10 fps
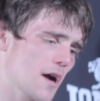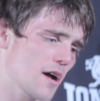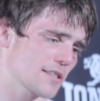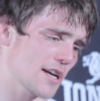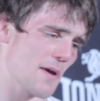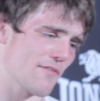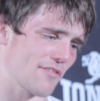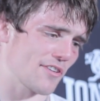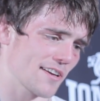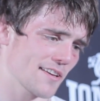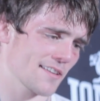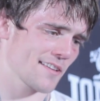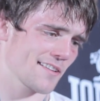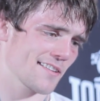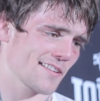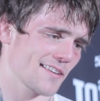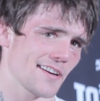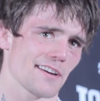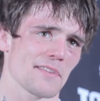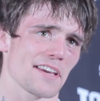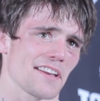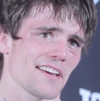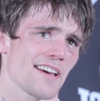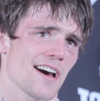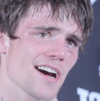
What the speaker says: I can't tell you everything. You know what I mean?